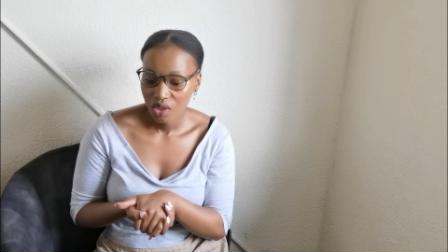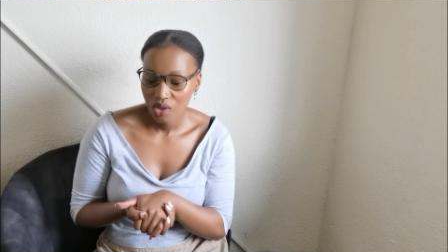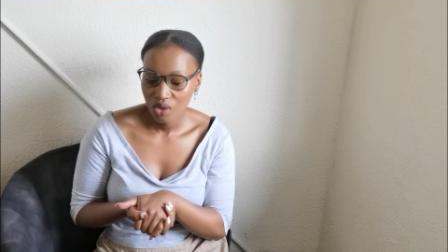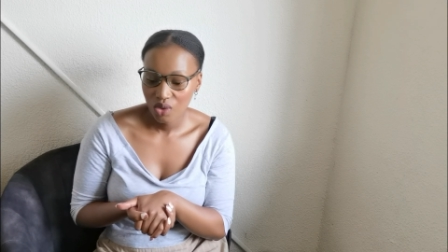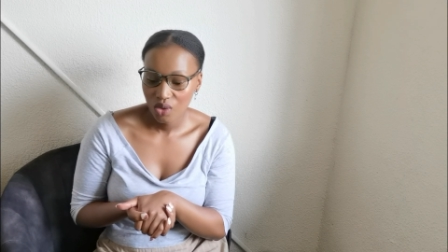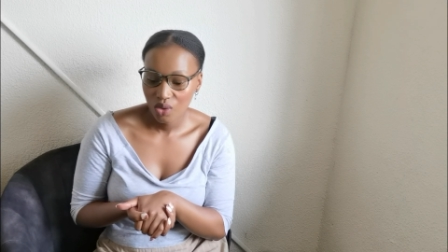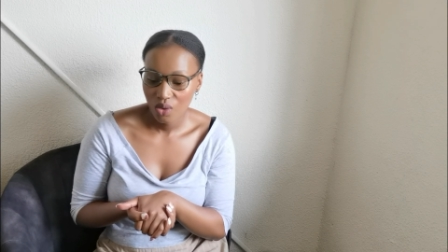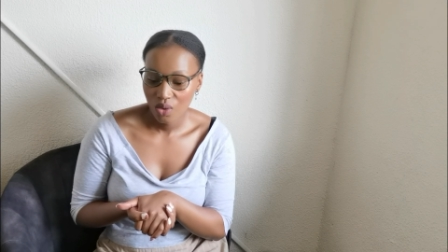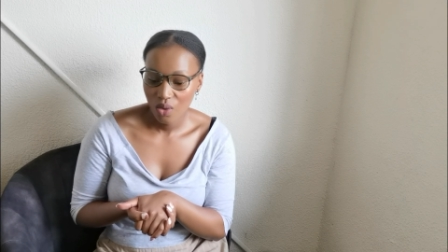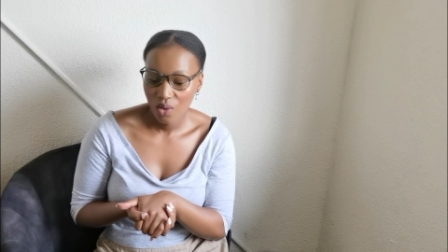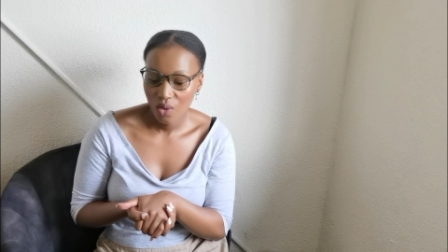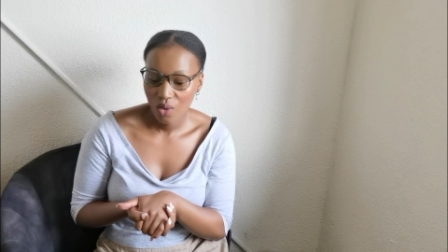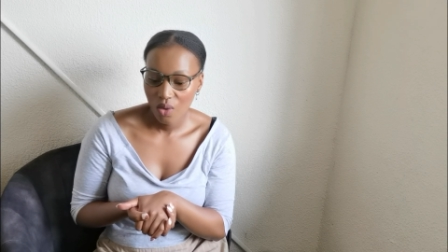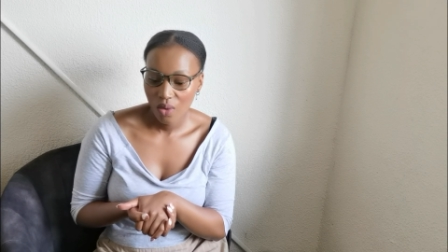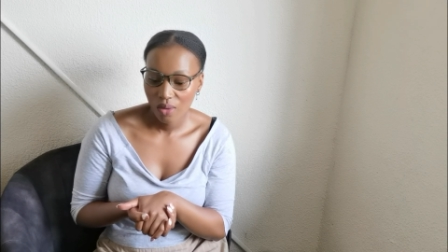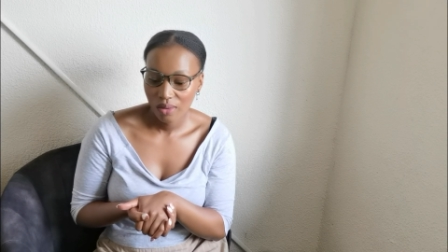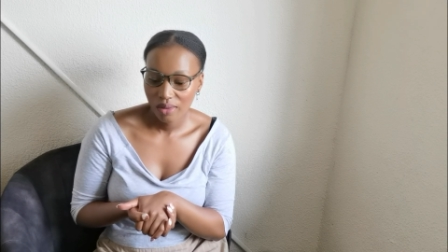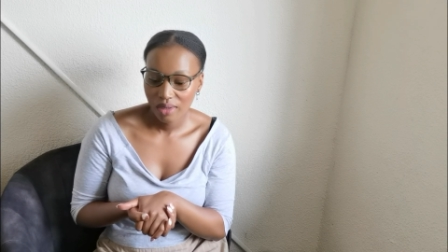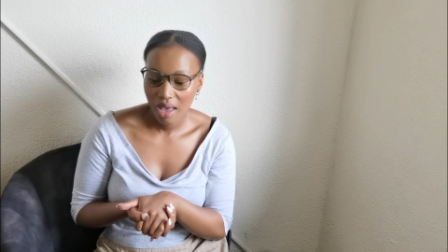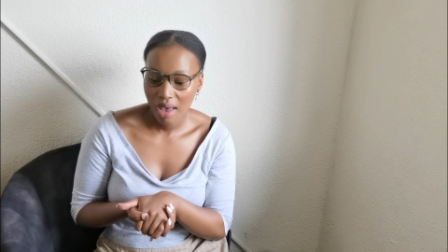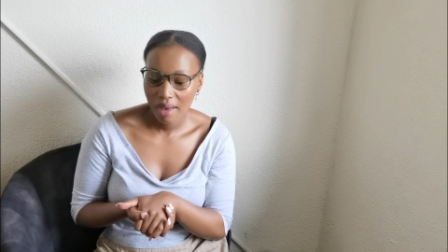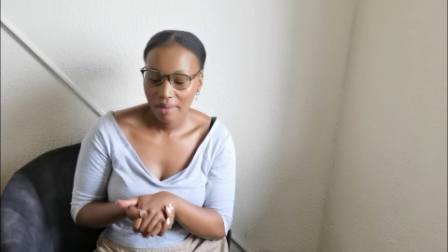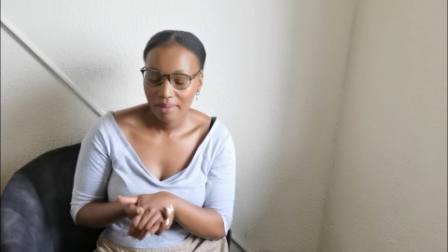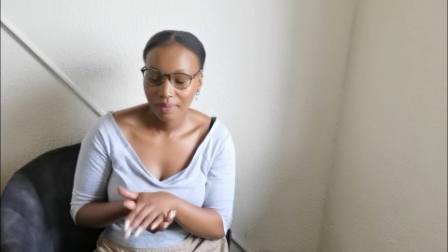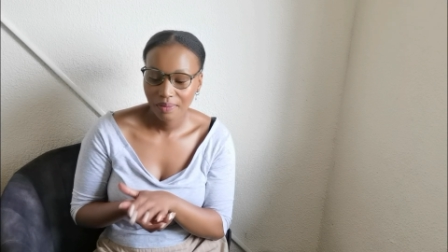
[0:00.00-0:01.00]

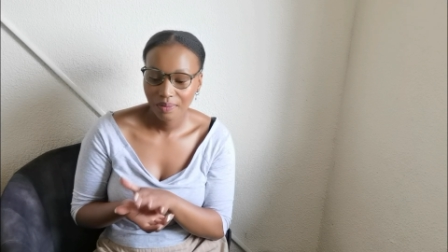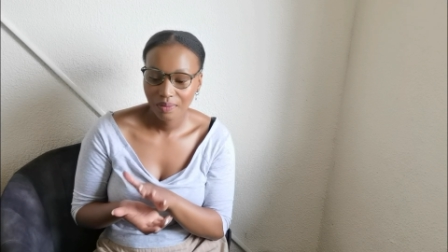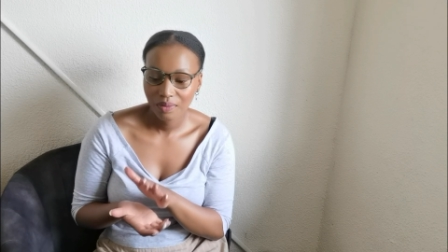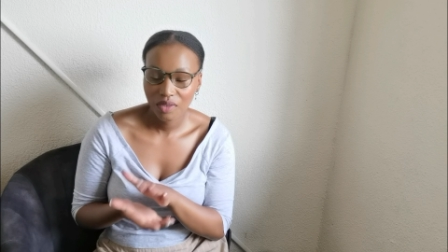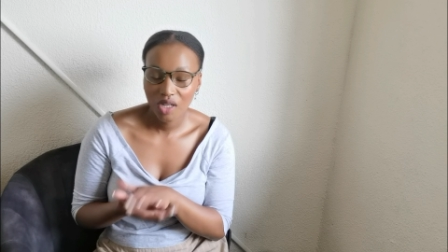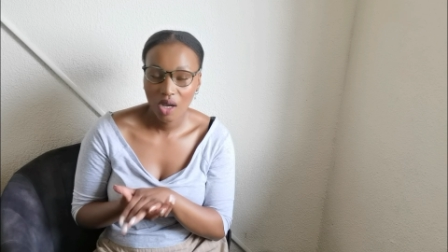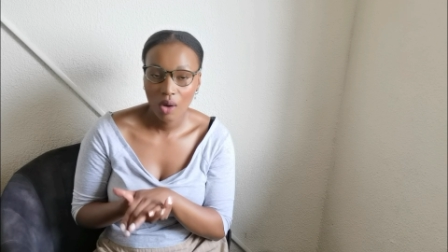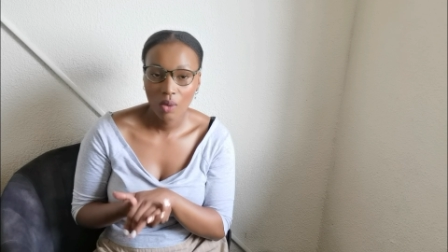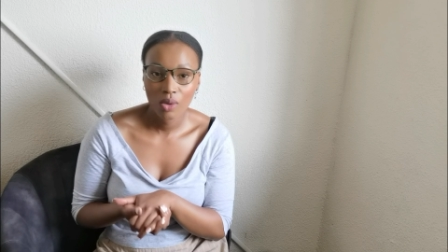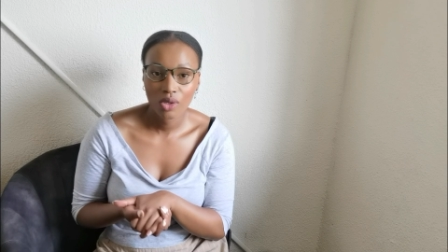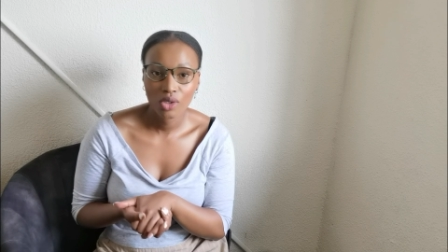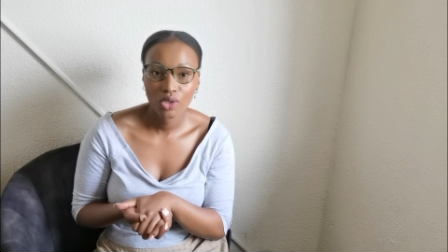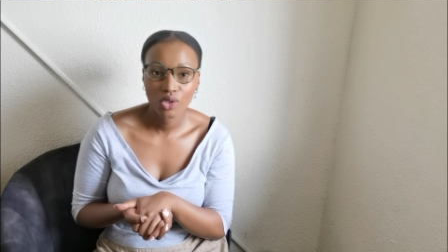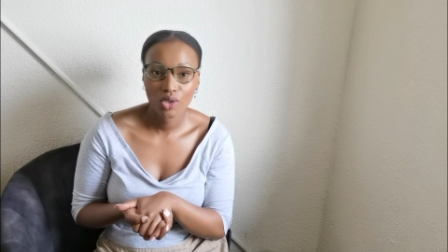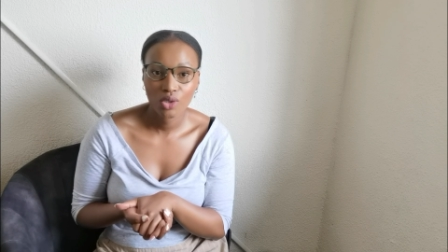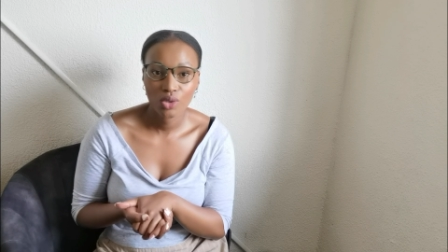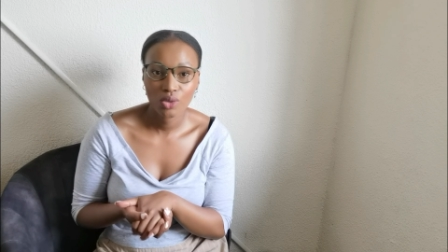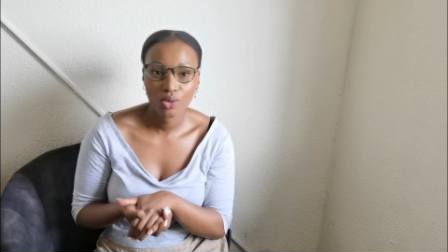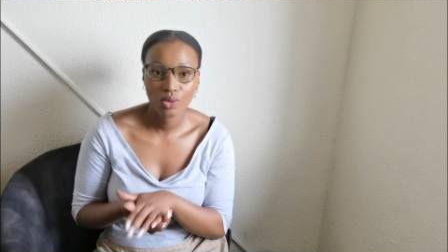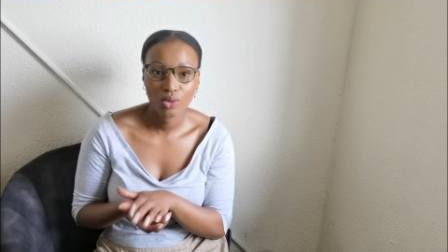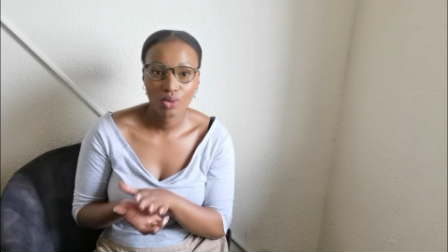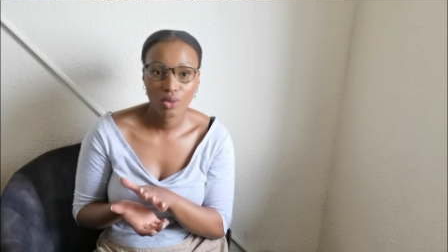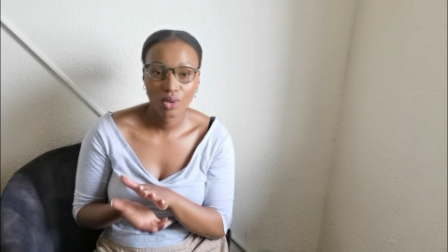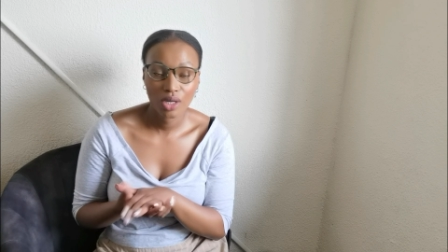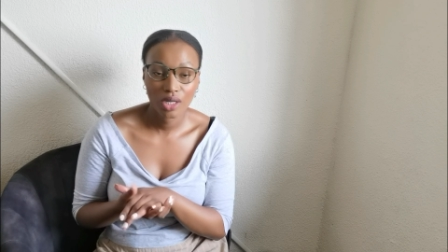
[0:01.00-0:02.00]
So yeah, I want
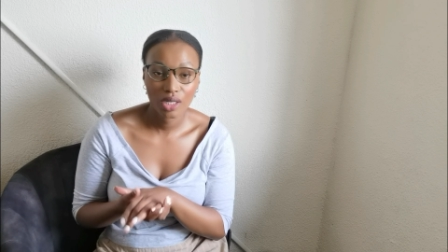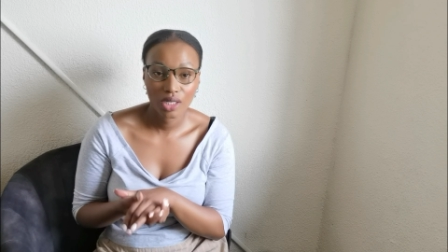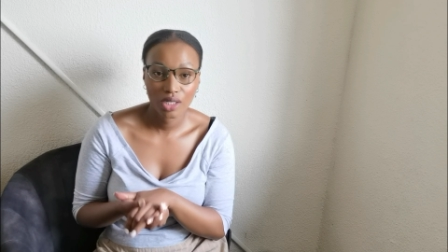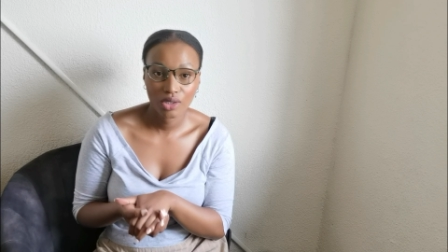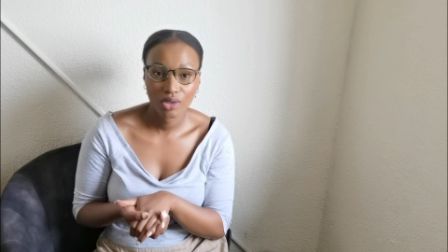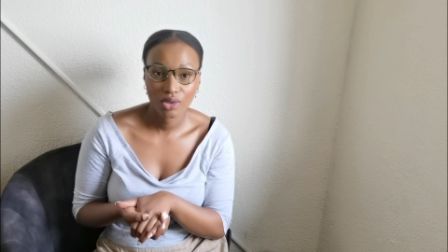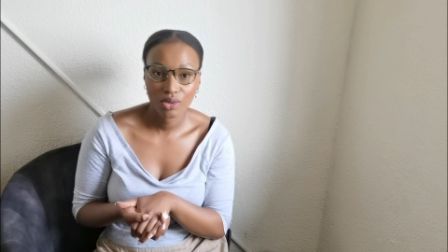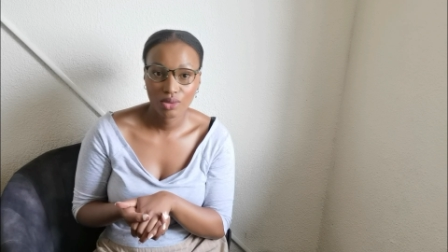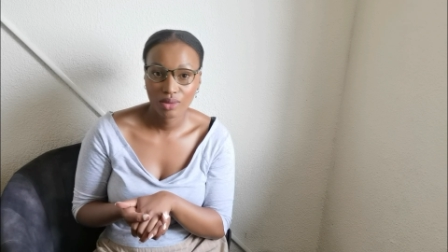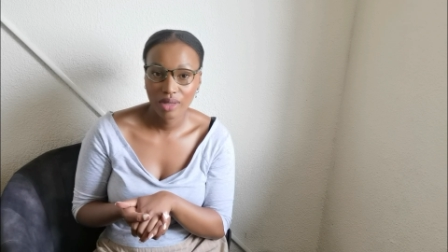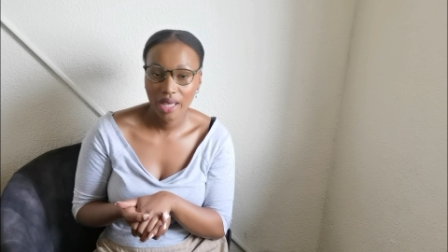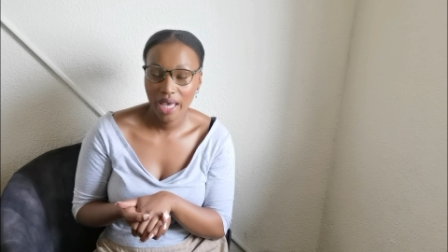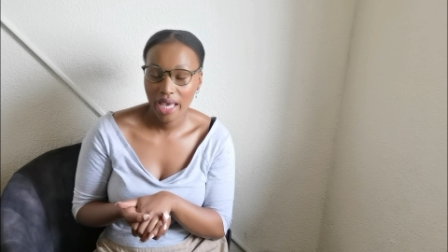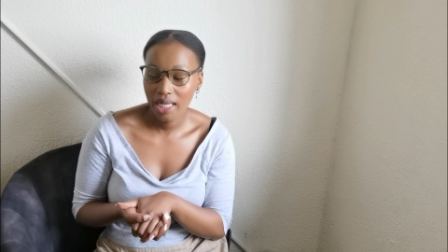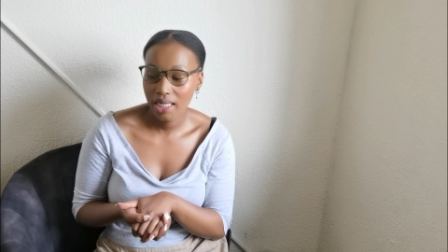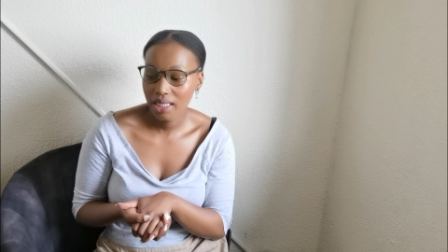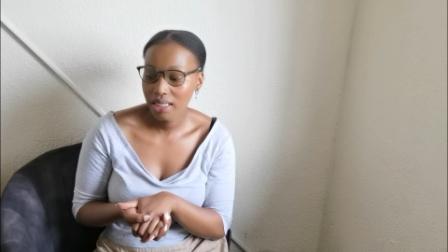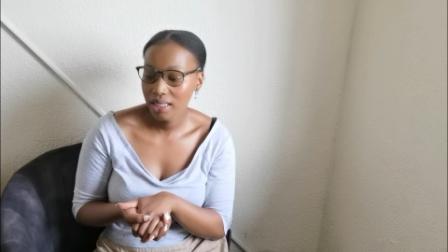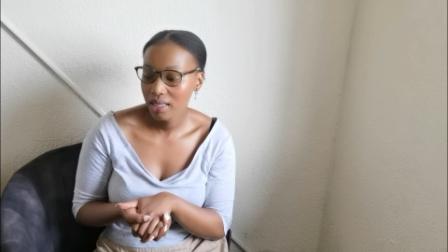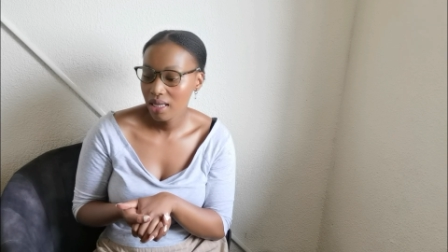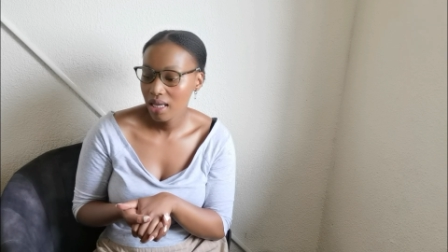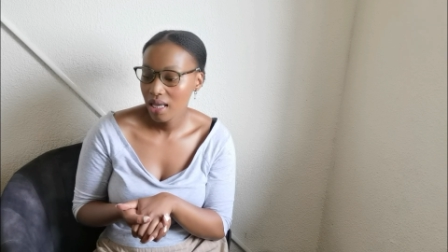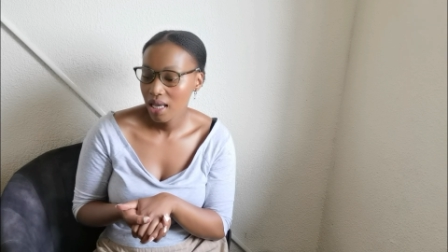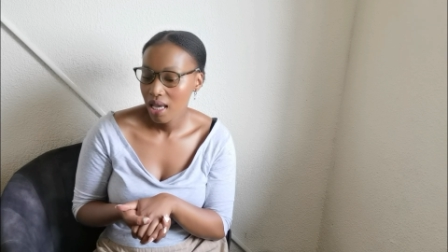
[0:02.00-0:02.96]
to quickly do that.